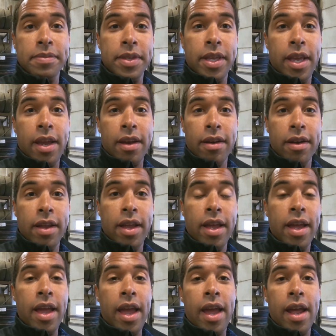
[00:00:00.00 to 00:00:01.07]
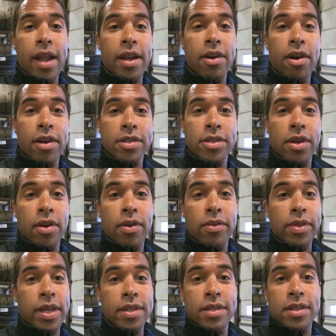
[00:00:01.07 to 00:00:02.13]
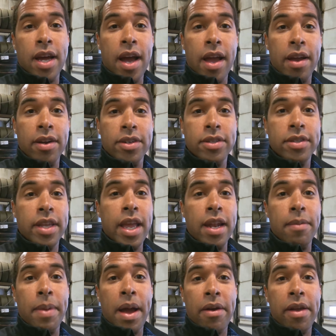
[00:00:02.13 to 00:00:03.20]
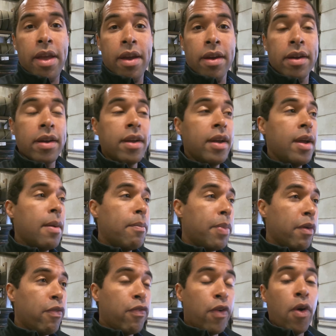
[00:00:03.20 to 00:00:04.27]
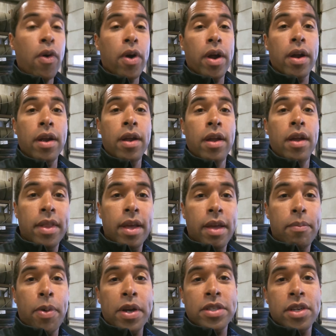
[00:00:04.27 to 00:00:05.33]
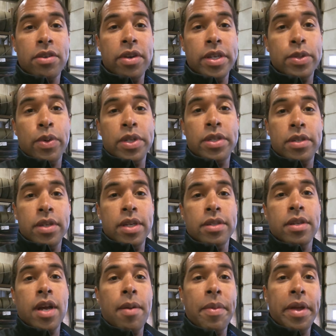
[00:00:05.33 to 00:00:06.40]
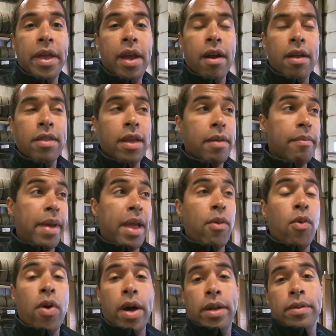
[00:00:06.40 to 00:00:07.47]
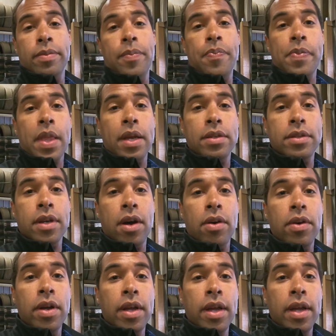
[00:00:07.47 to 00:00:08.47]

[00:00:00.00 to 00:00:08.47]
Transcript: gear and also these tires, getting them out here before the price increase, which is coming here, I think May 1. So